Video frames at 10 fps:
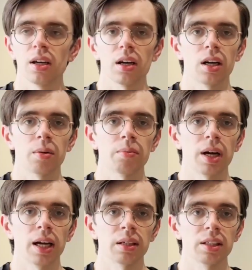
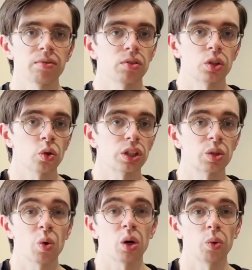and different
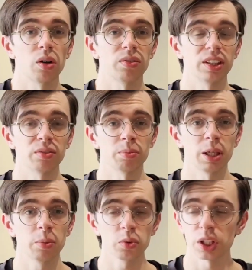resources work well for different
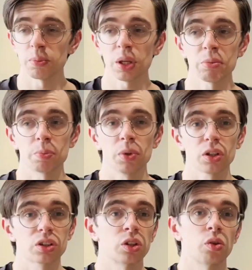people. Sometimes
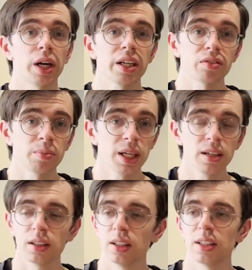books are great for me.